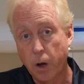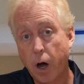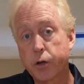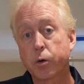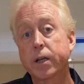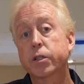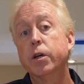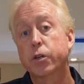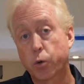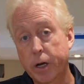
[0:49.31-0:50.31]
address
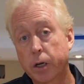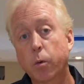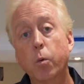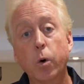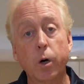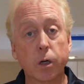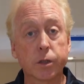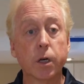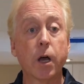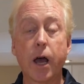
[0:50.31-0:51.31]
draining the
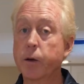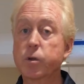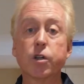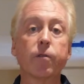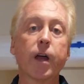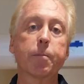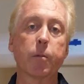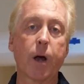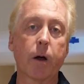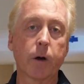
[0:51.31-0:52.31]
walls, and there was no vapor
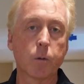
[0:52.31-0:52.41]
barrier.